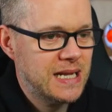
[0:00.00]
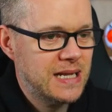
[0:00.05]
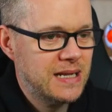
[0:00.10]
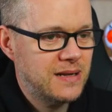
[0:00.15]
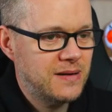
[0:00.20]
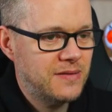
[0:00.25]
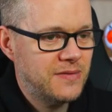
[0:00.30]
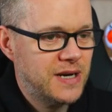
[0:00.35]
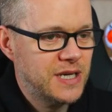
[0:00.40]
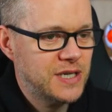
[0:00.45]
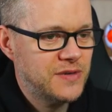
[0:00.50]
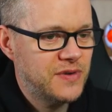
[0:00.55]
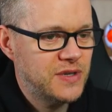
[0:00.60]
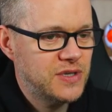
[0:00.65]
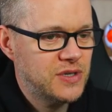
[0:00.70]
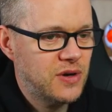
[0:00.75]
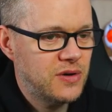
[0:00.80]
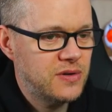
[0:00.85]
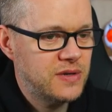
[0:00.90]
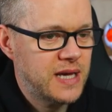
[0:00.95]
Rashford's
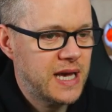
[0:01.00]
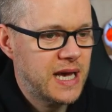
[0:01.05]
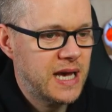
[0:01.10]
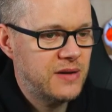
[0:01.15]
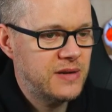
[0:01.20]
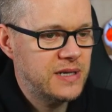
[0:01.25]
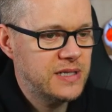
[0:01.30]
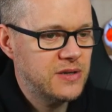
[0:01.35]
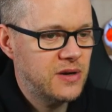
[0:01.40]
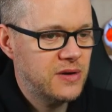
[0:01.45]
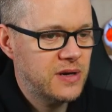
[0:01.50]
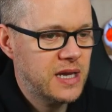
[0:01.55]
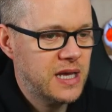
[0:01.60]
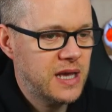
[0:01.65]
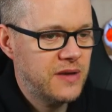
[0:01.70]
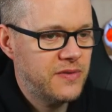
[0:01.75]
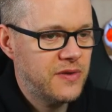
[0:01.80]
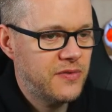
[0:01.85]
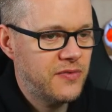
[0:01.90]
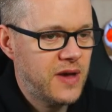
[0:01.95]
gone down. He's not going to
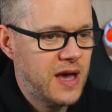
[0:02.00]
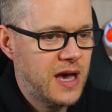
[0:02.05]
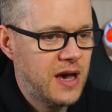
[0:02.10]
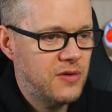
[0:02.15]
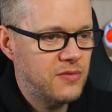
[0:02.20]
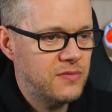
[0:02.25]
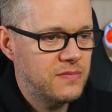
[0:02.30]
give the foul.